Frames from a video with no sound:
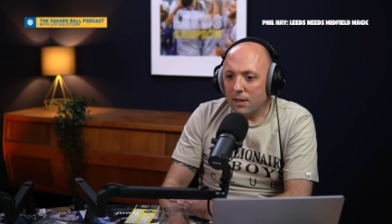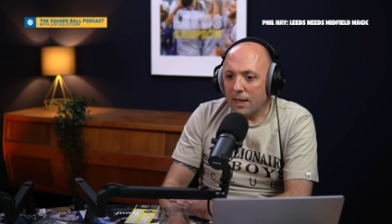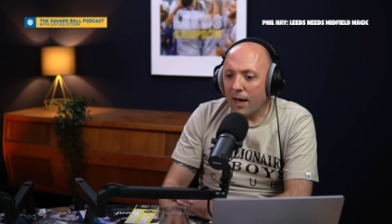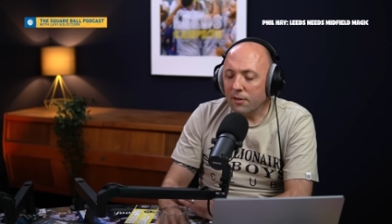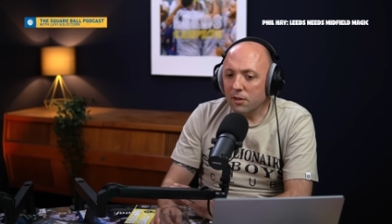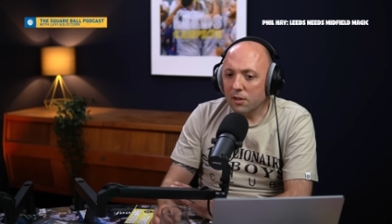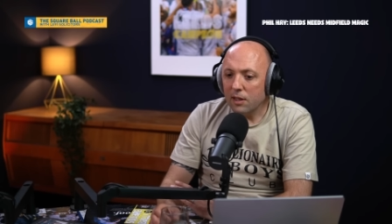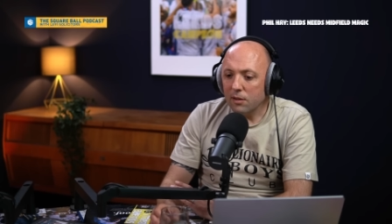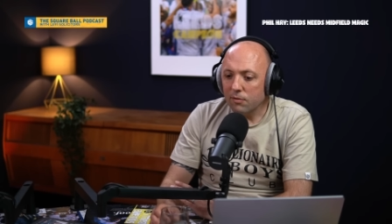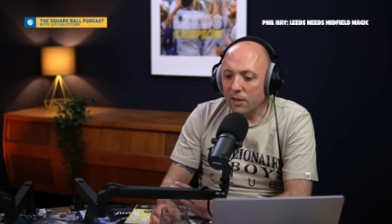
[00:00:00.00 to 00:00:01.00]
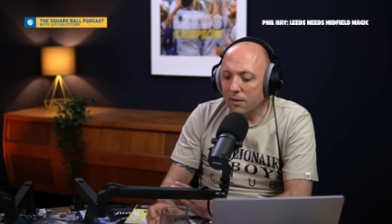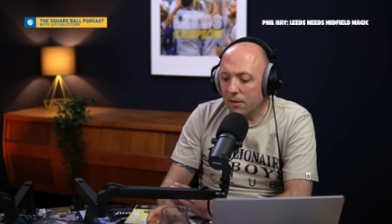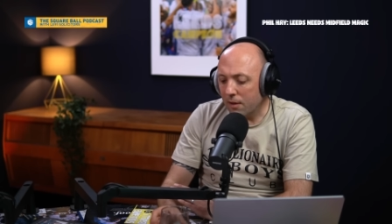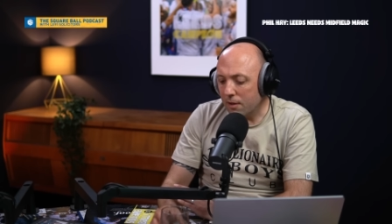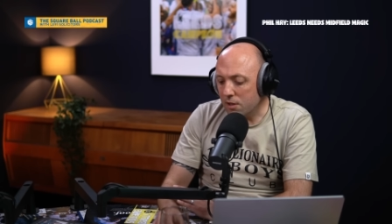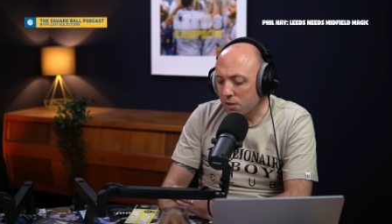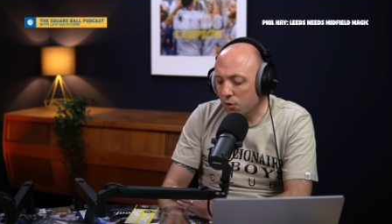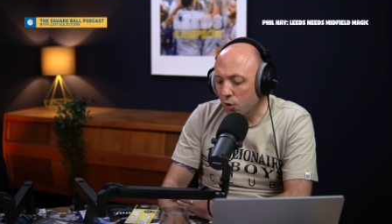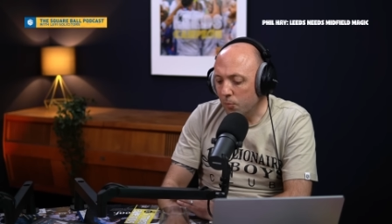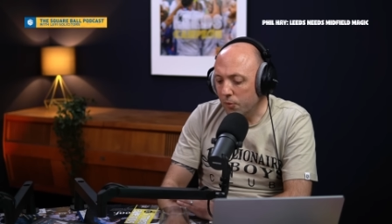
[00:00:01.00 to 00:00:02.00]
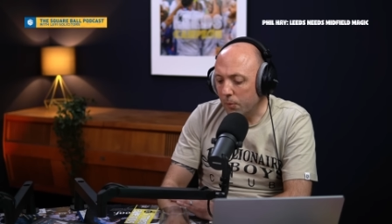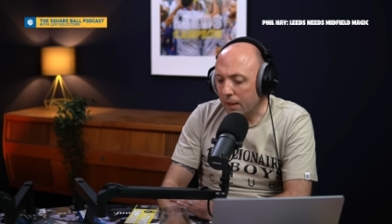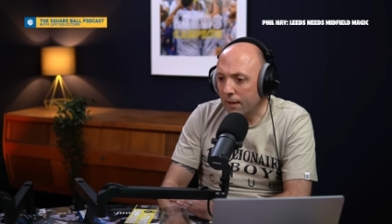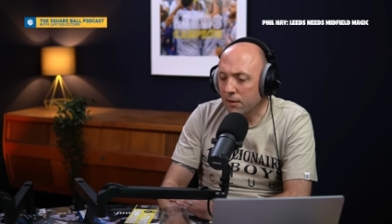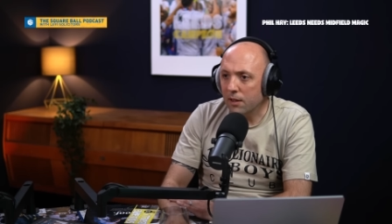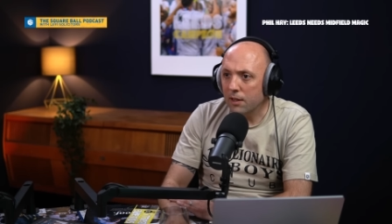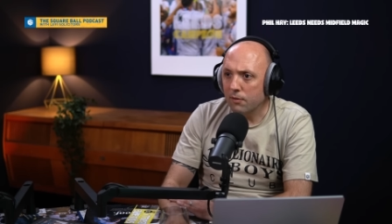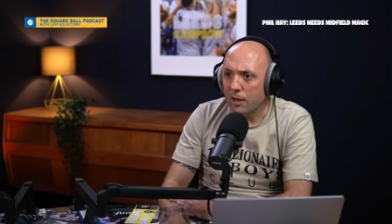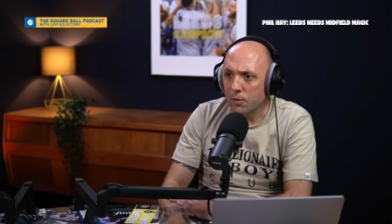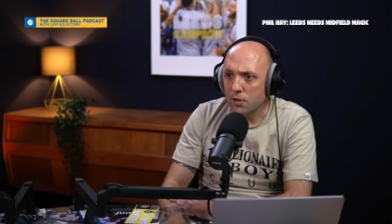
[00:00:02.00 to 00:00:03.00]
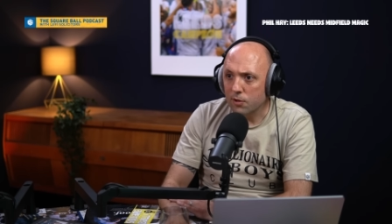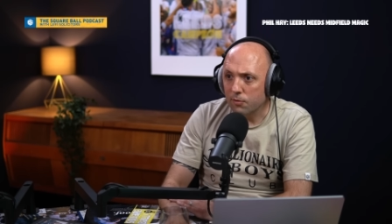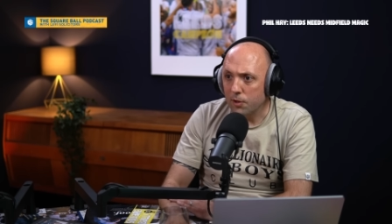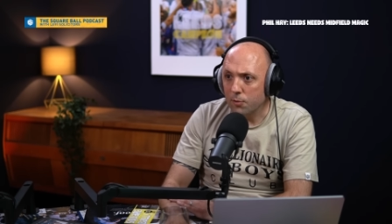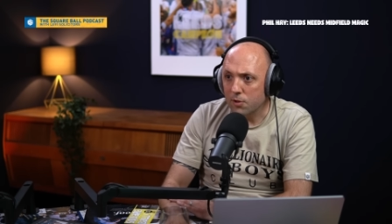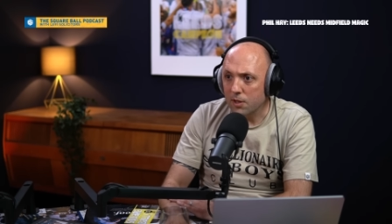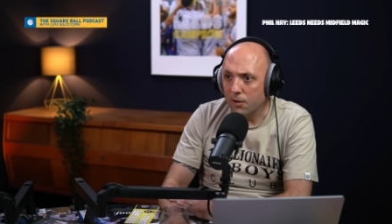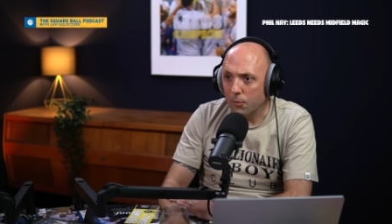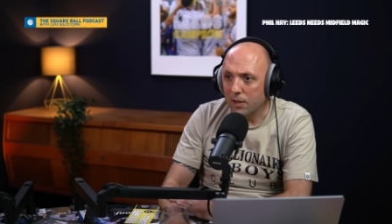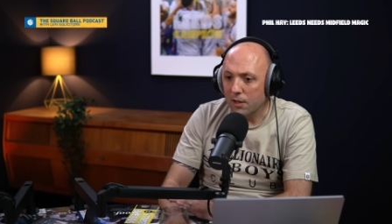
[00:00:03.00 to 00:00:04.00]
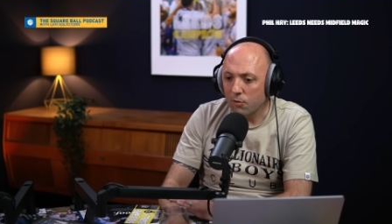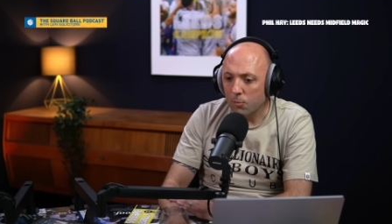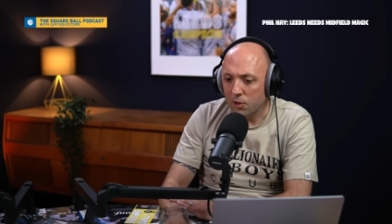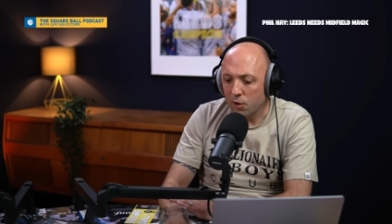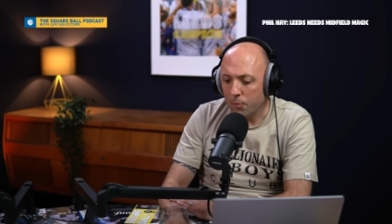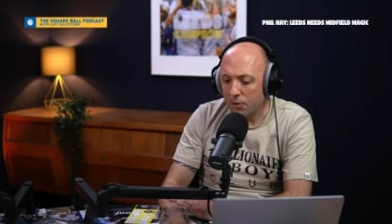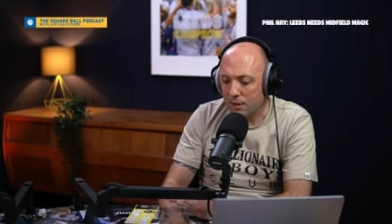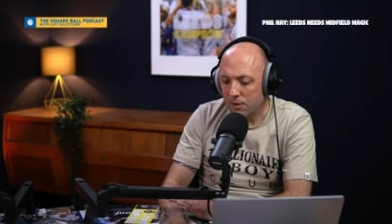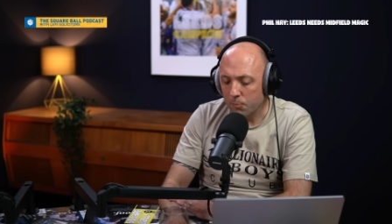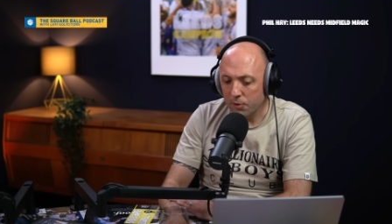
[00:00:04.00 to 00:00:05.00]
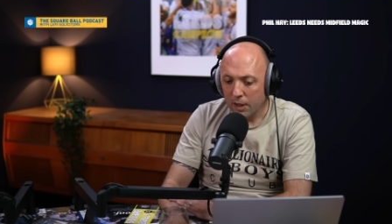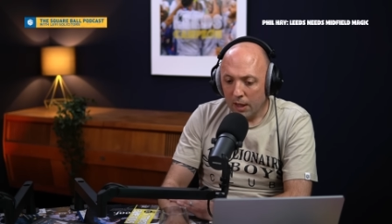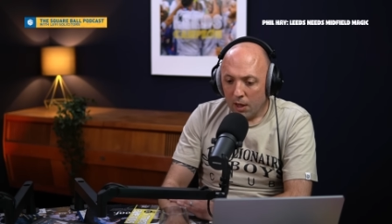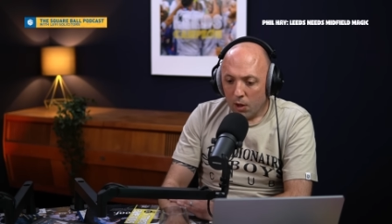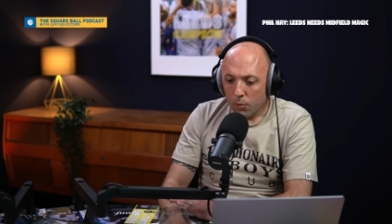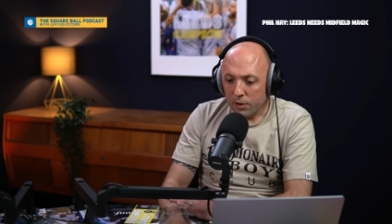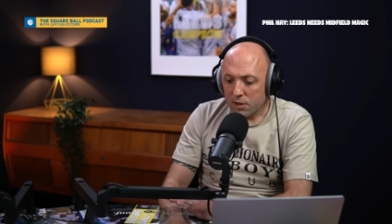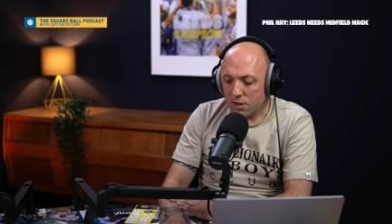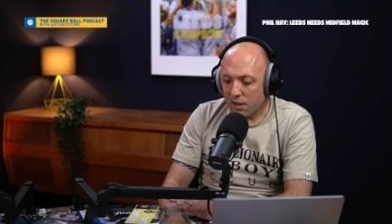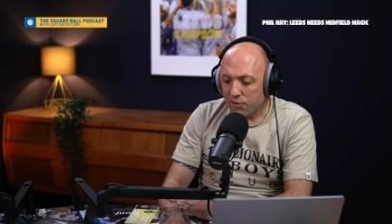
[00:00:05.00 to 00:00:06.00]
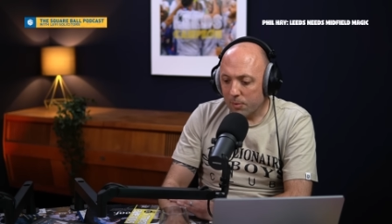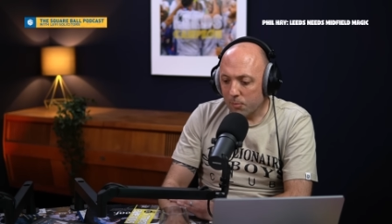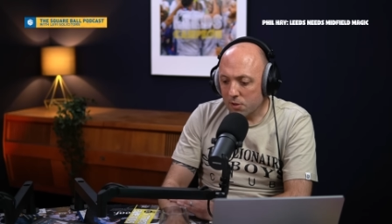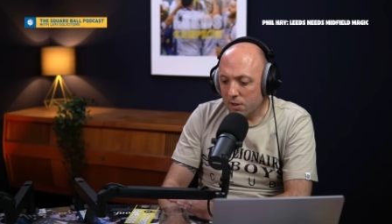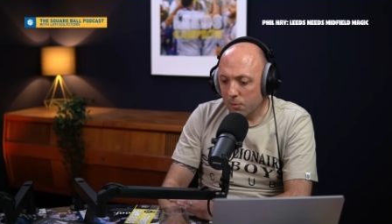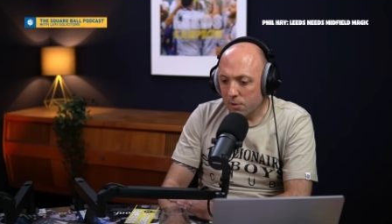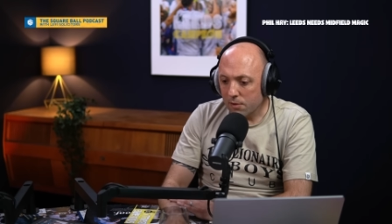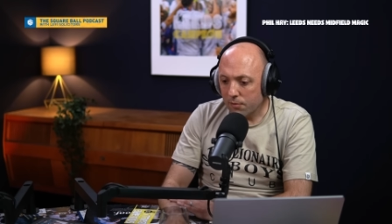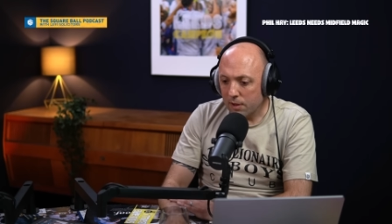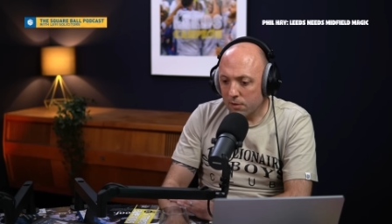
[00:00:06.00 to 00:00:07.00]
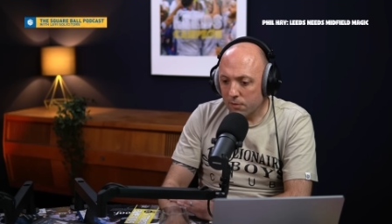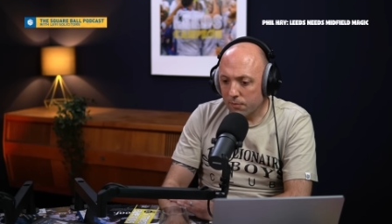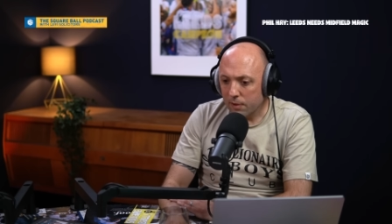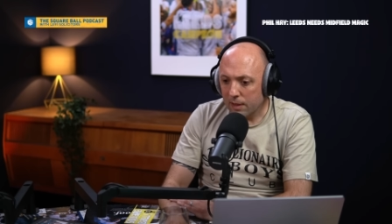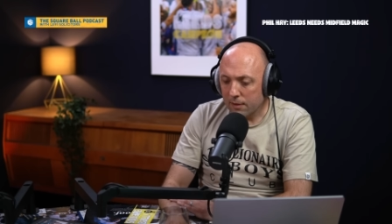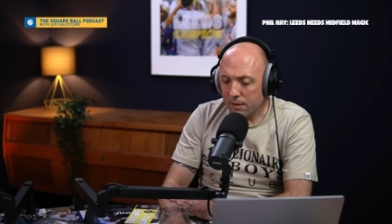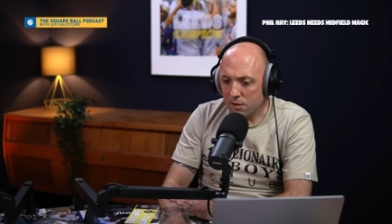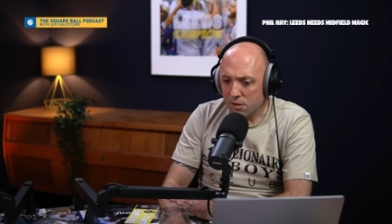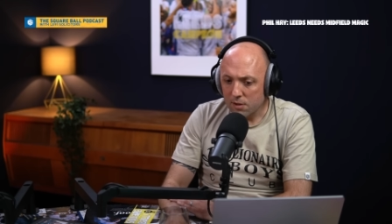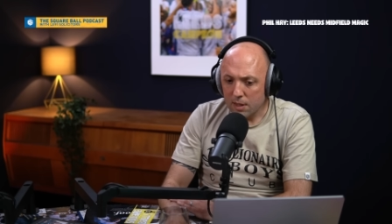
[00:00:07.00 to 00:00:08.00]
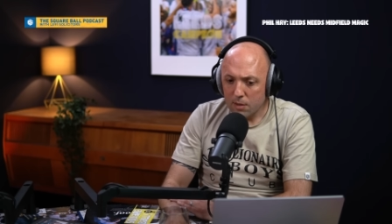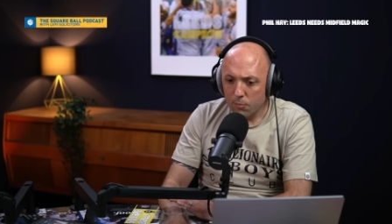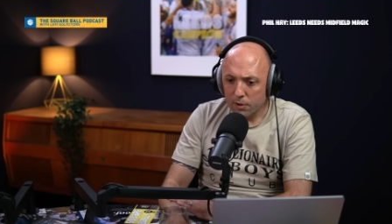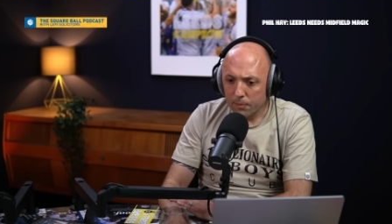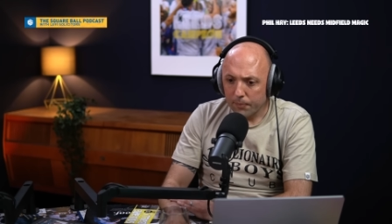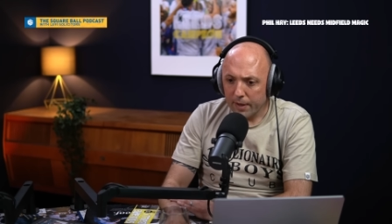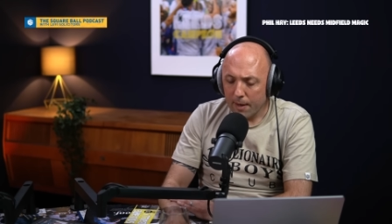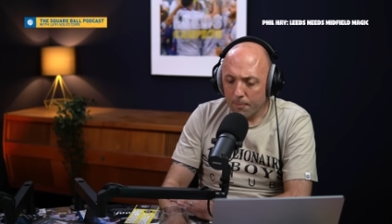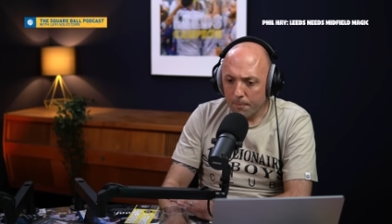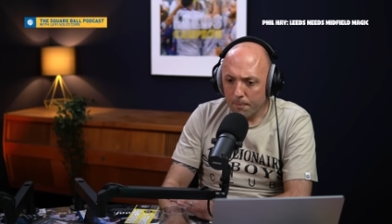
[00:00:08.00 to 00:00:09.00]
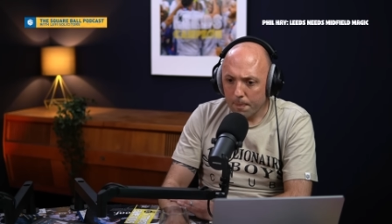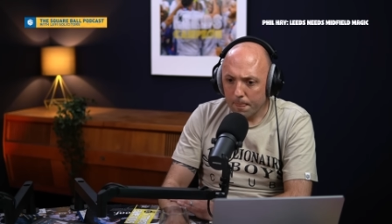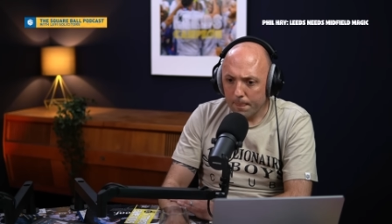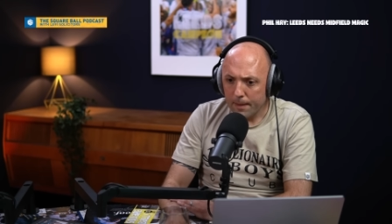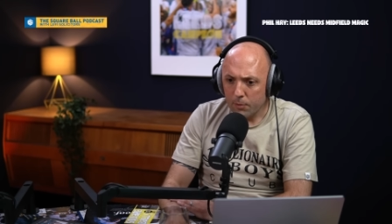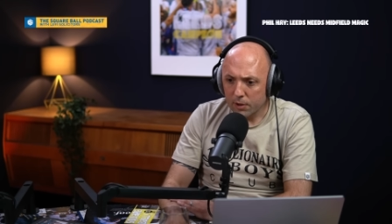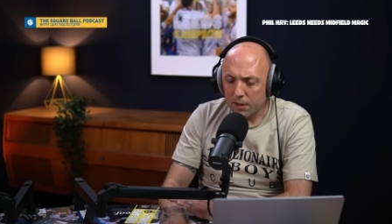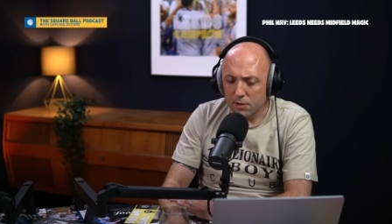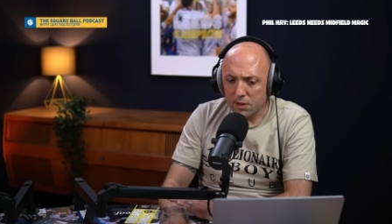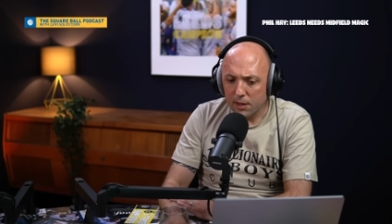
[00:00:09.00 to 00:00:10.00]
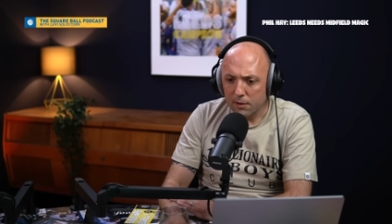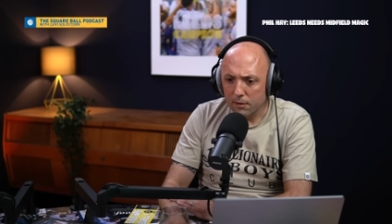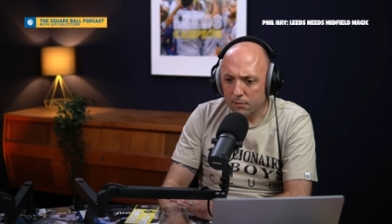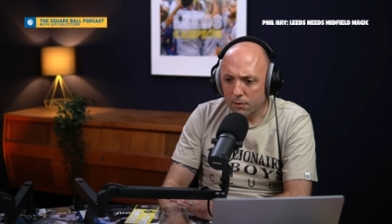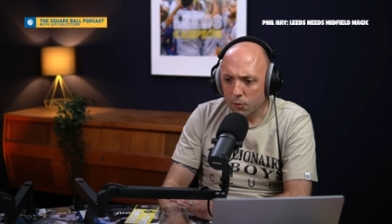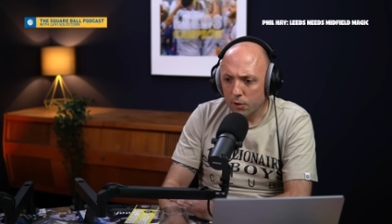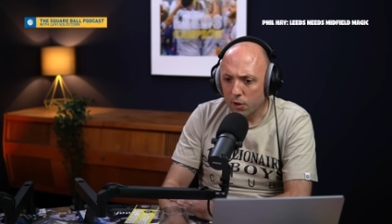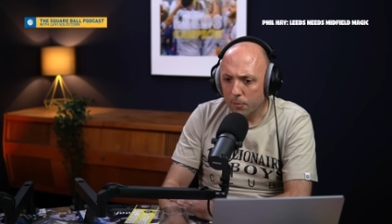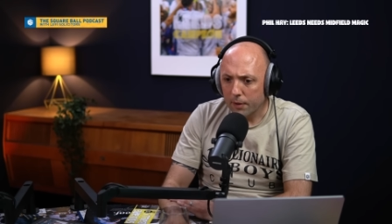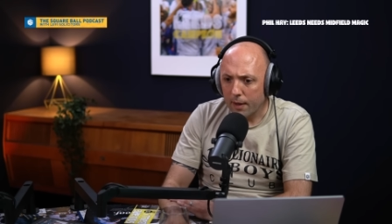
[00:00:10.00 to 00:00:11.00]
had a kind of, and this is a compliment, it had a kind of amateur feel to it in the way that everybody operated. But one of the staff members there was a friend of Hernandez's, and they were kids together growing up.